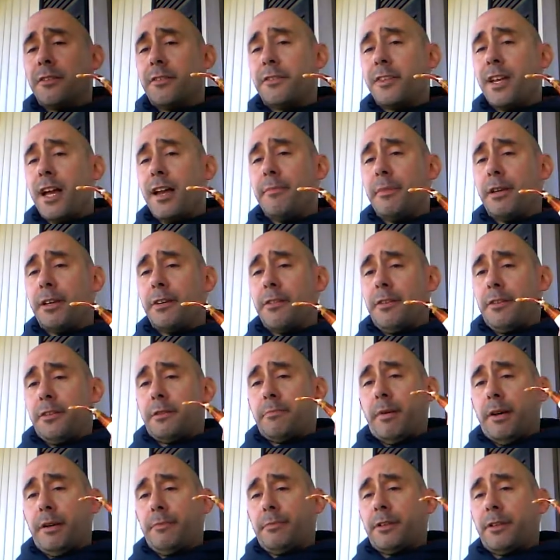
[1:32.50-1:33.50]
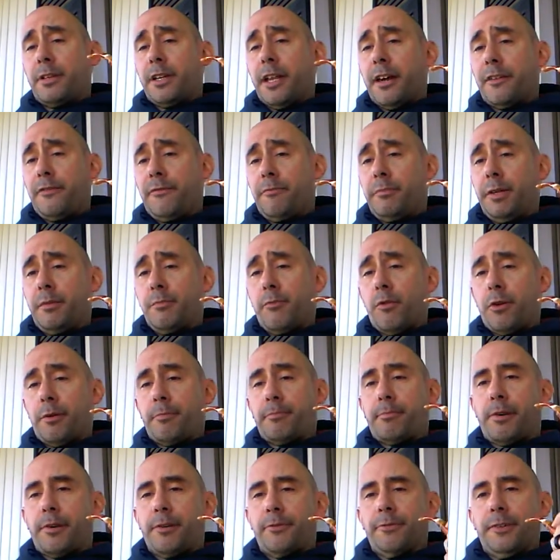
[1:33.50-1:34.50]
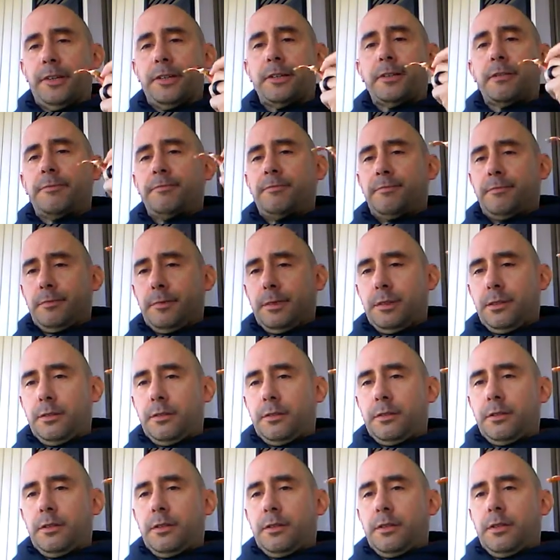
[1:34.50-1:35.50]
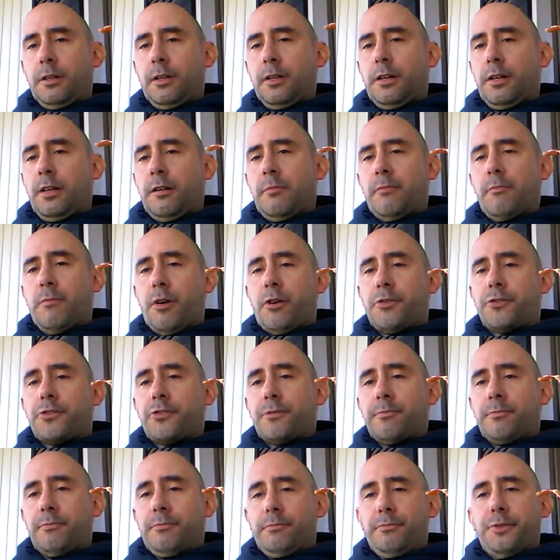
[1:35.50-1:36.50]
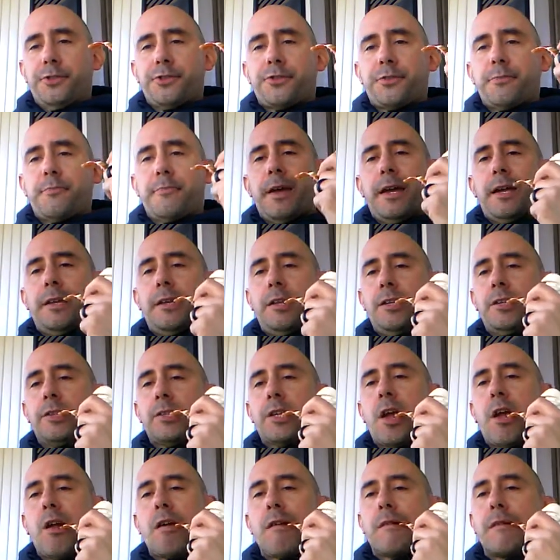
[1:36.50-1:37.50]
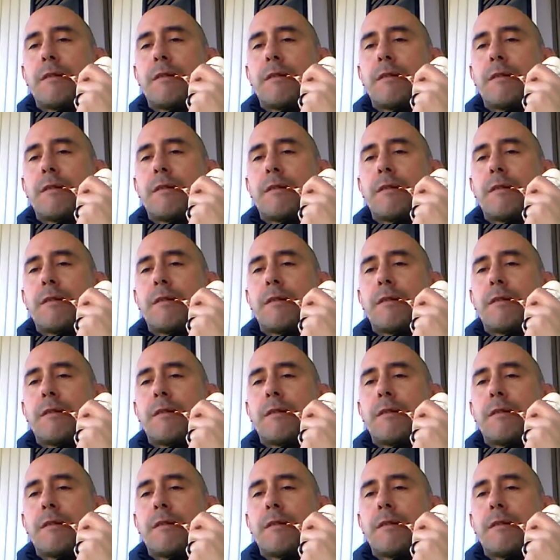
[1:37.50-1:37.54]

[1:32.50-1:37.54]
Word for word: The timing on this pipe could not have been more perfect. Uh, March Meerschaum Madness,